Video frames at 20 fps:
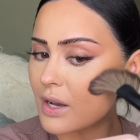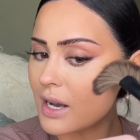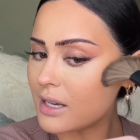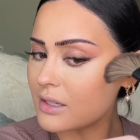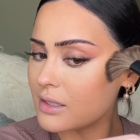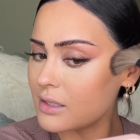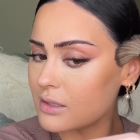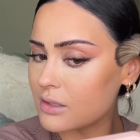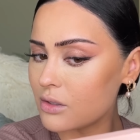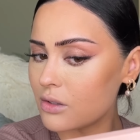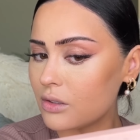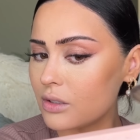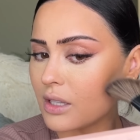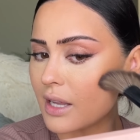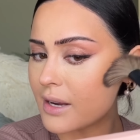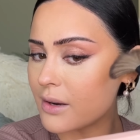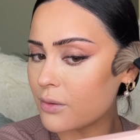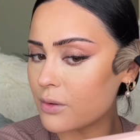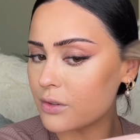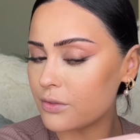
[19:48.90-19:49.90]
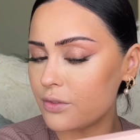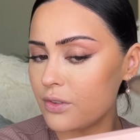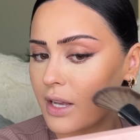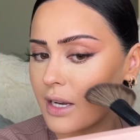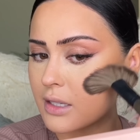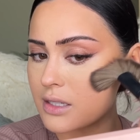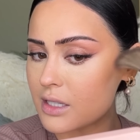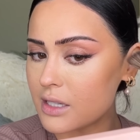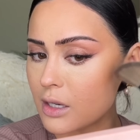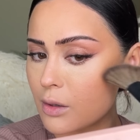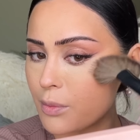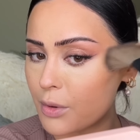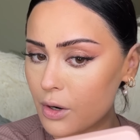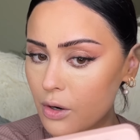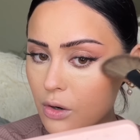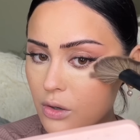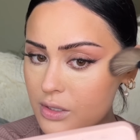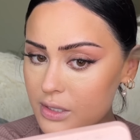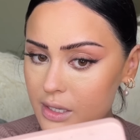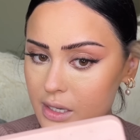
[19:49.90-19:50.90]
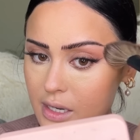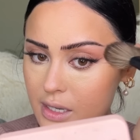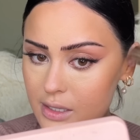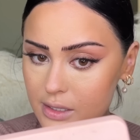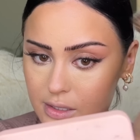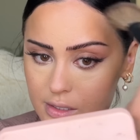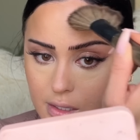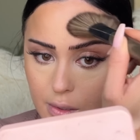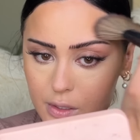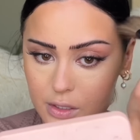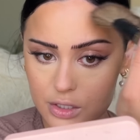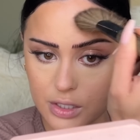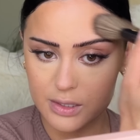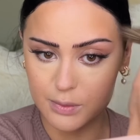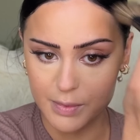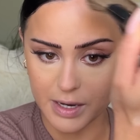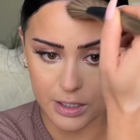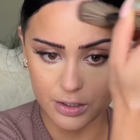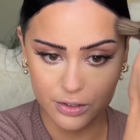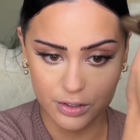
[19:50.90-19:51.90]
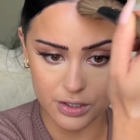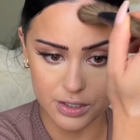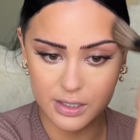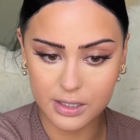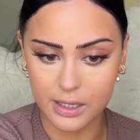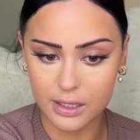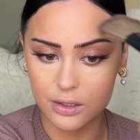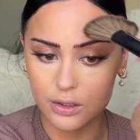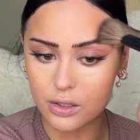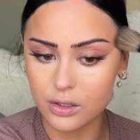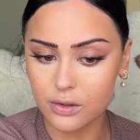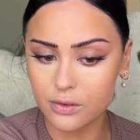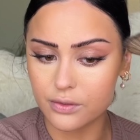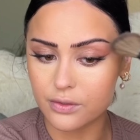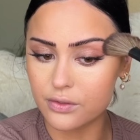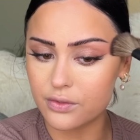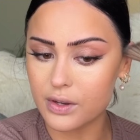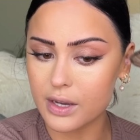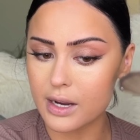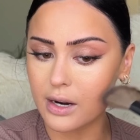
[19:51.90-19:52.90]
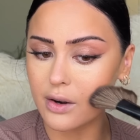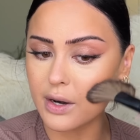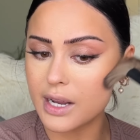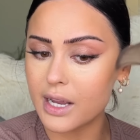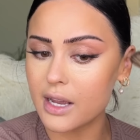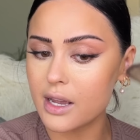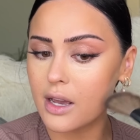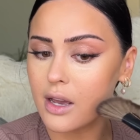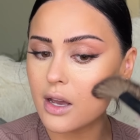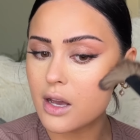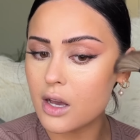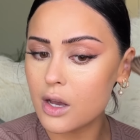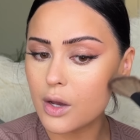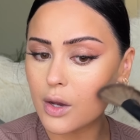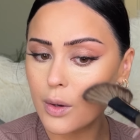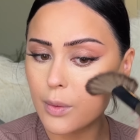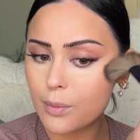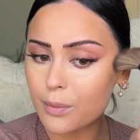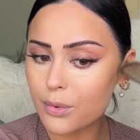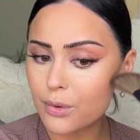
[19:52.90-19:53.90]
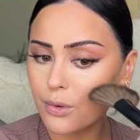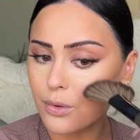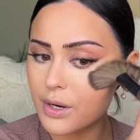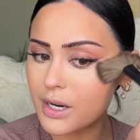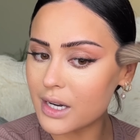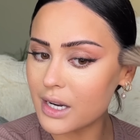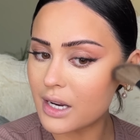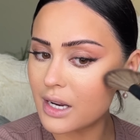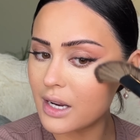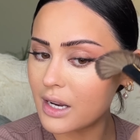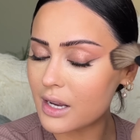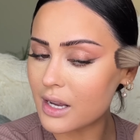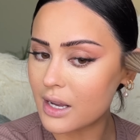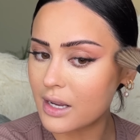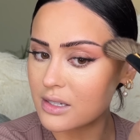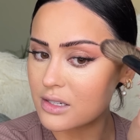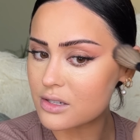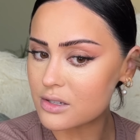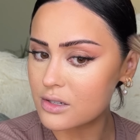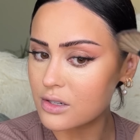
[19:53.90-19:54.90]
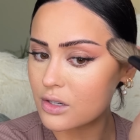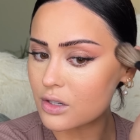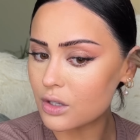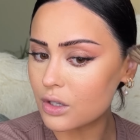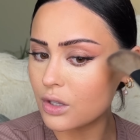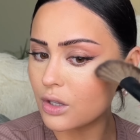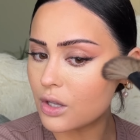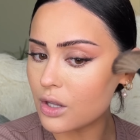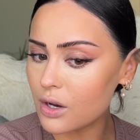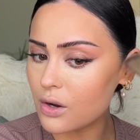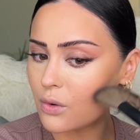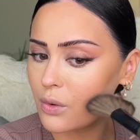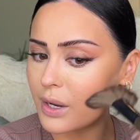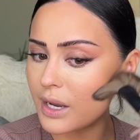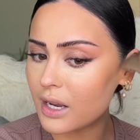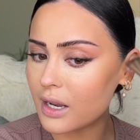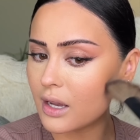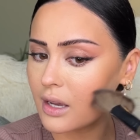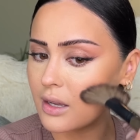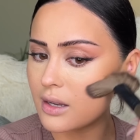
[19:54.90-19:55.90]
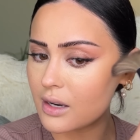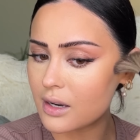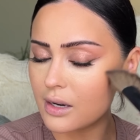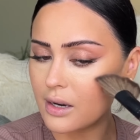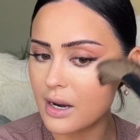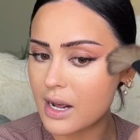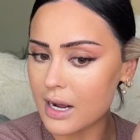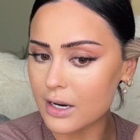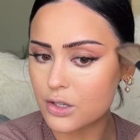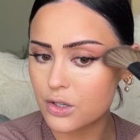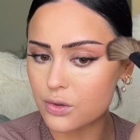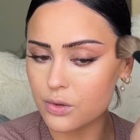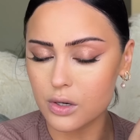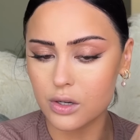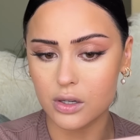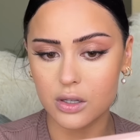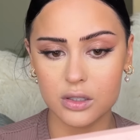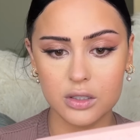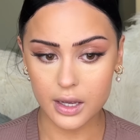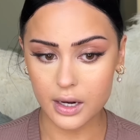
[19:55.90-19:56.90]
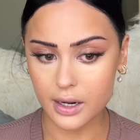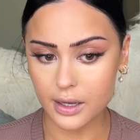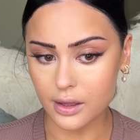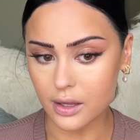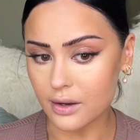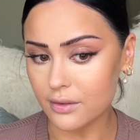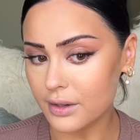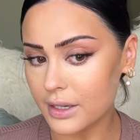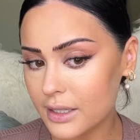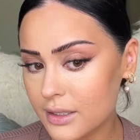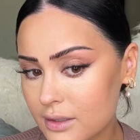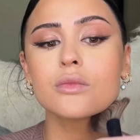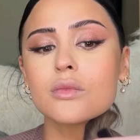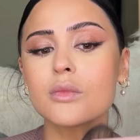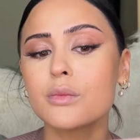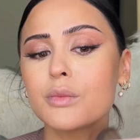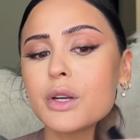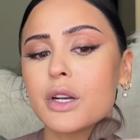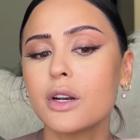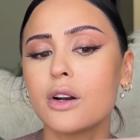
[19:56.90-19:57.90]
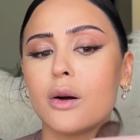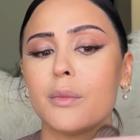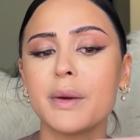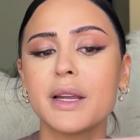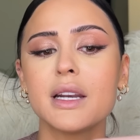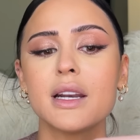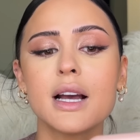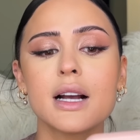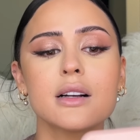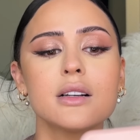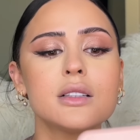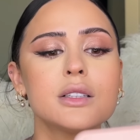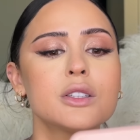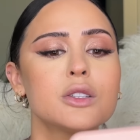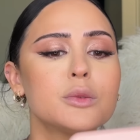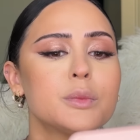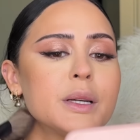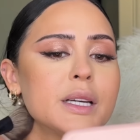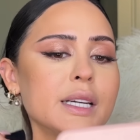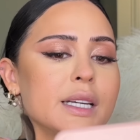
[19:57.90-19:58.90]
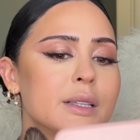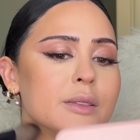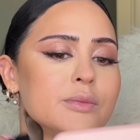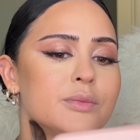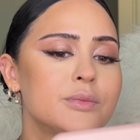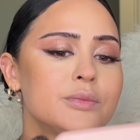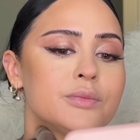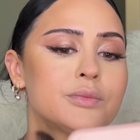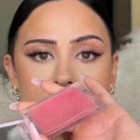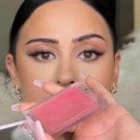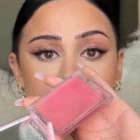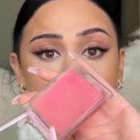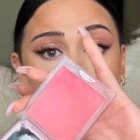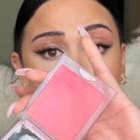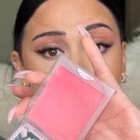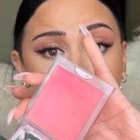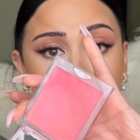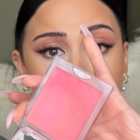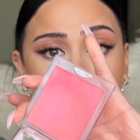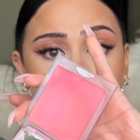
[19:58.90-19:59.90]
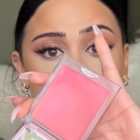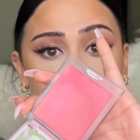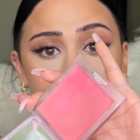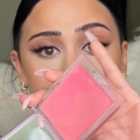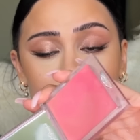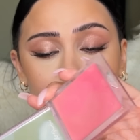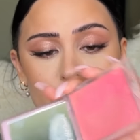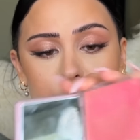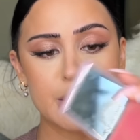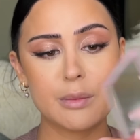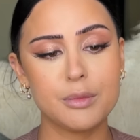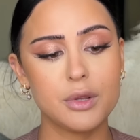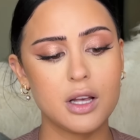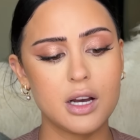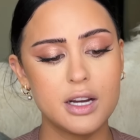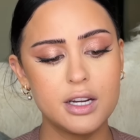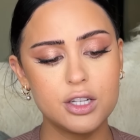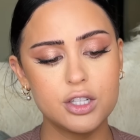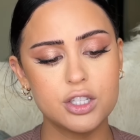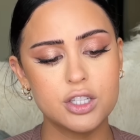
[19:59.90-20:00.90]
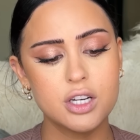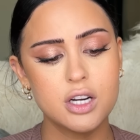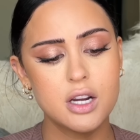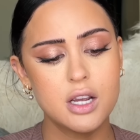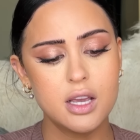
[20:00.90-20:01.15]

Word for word: it has these little light reflecting pearls in it, so it just makes your skin look very pretty and glowing and natural and I love it. I'm mm, gonna put it on my neck a little bit. Soft pink cream blush